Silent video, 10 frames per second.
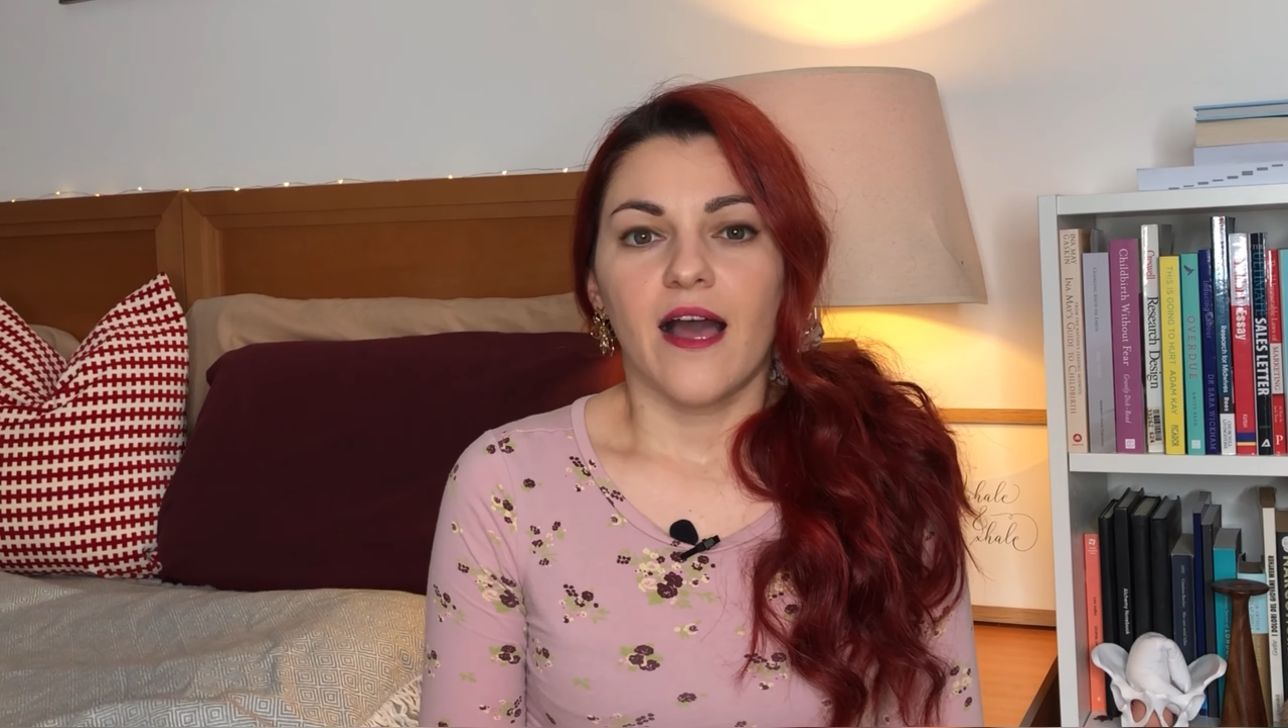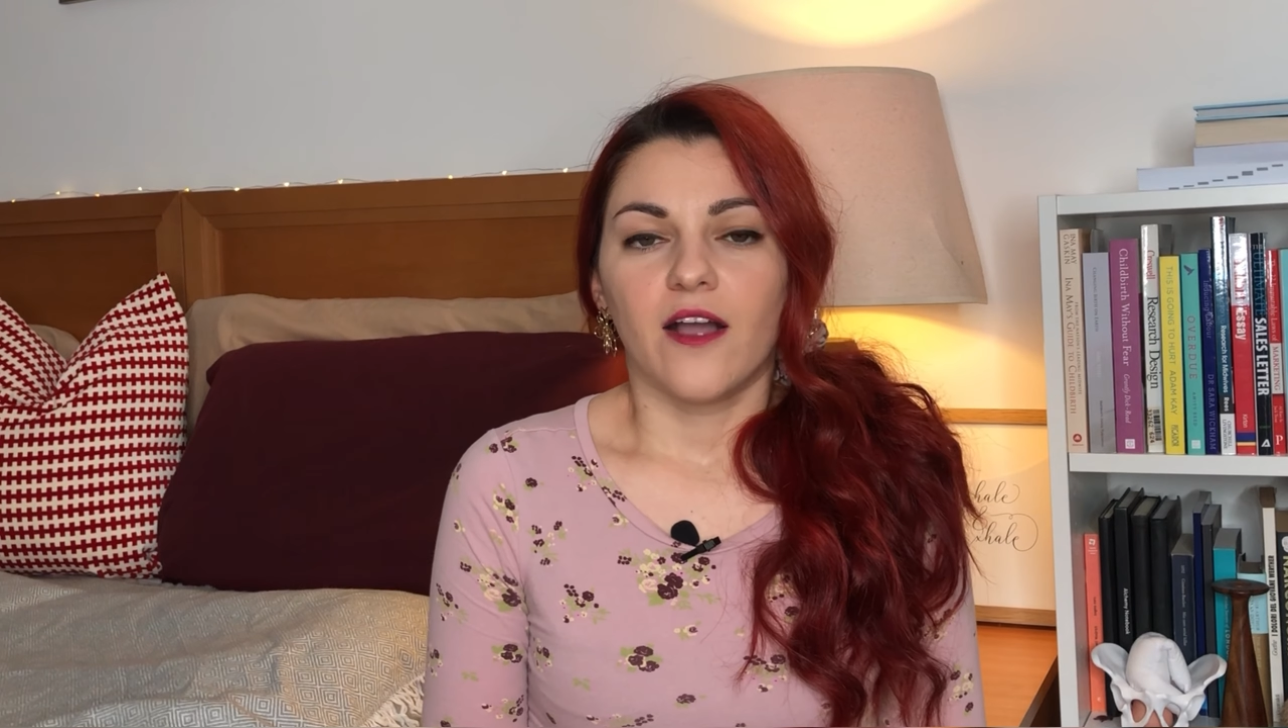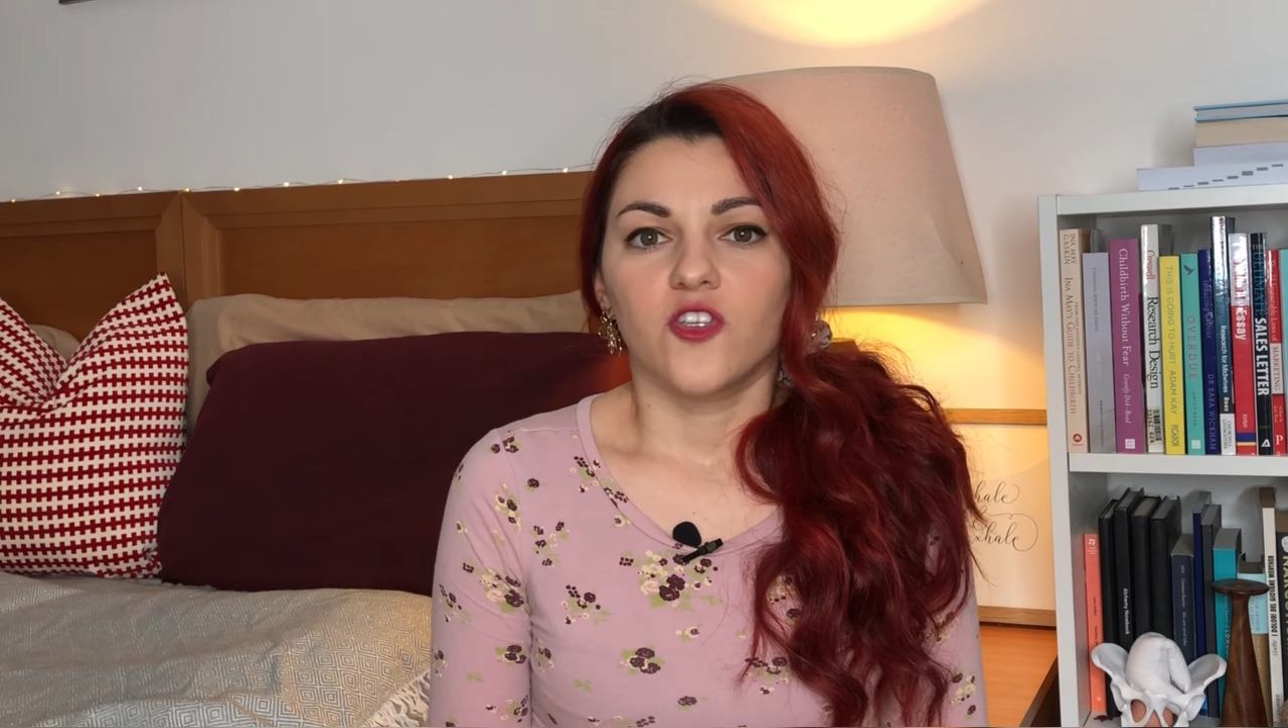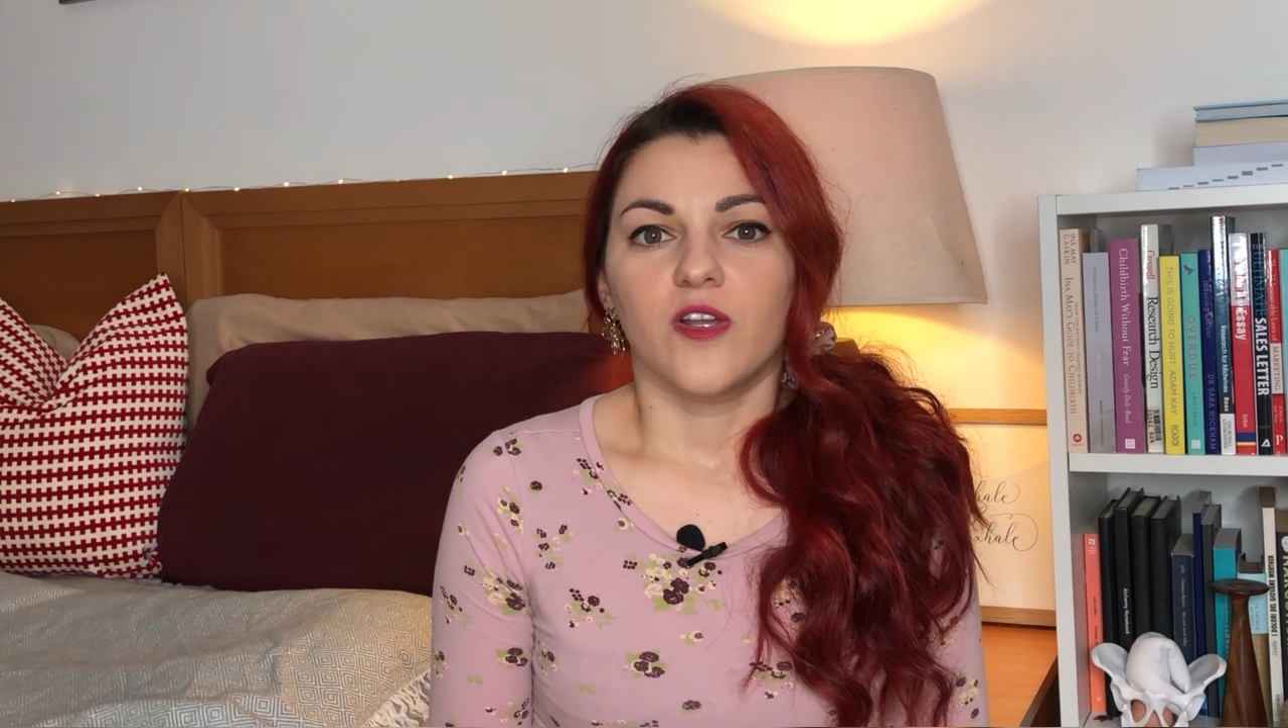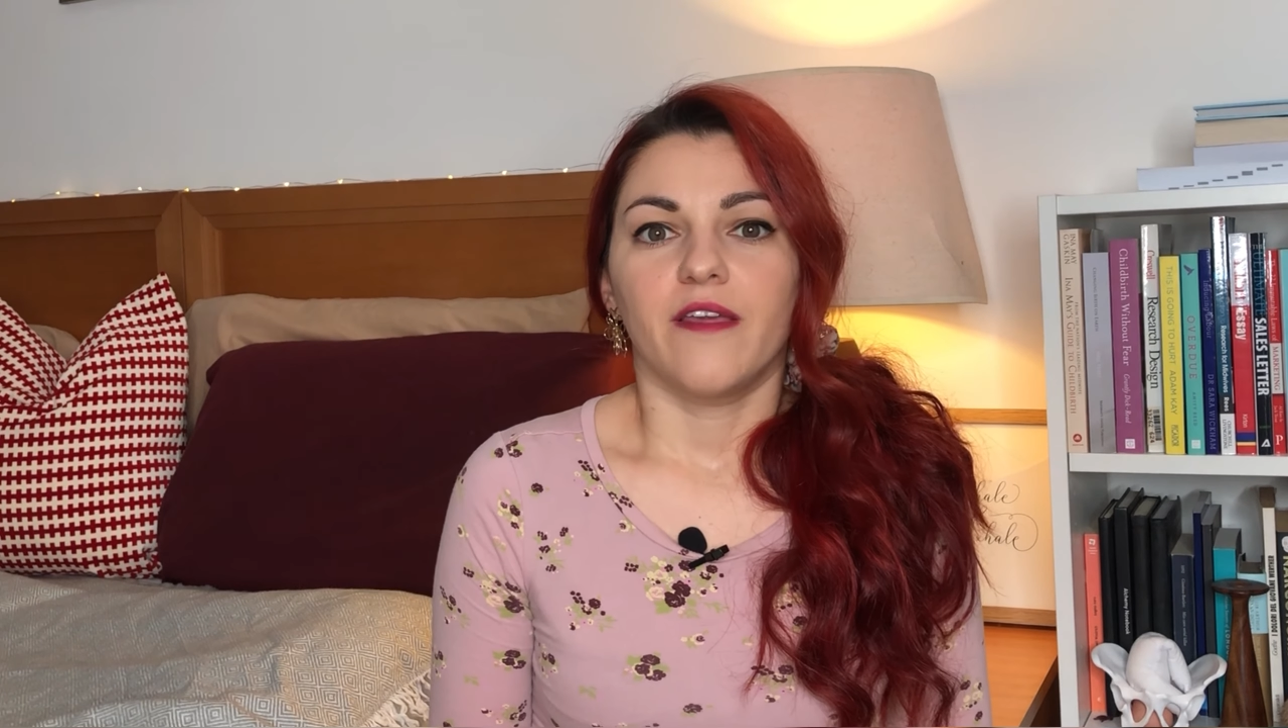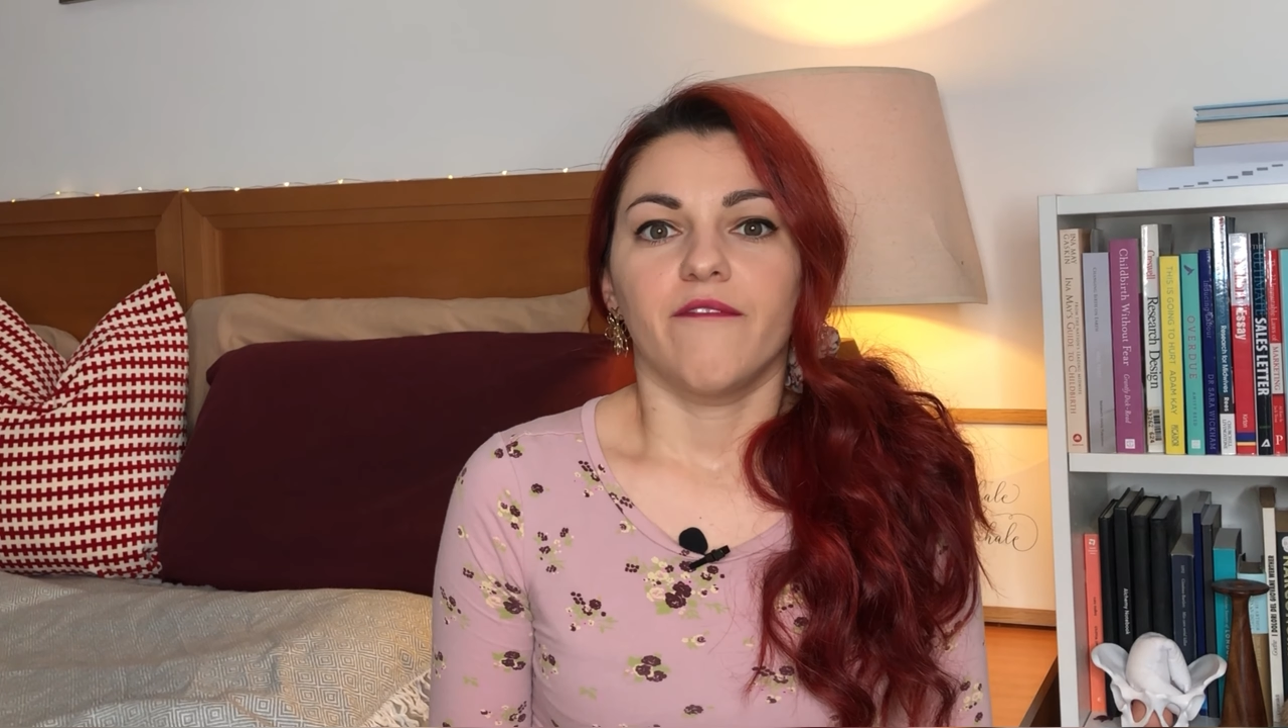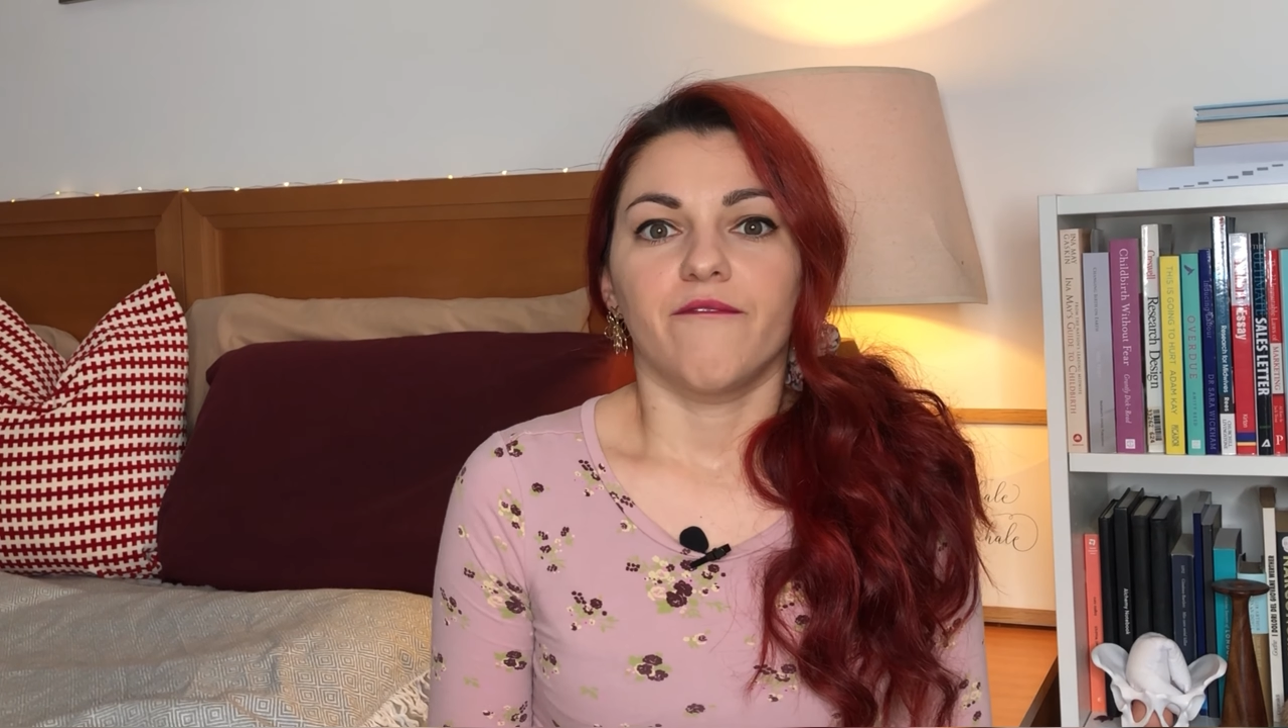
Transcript: actually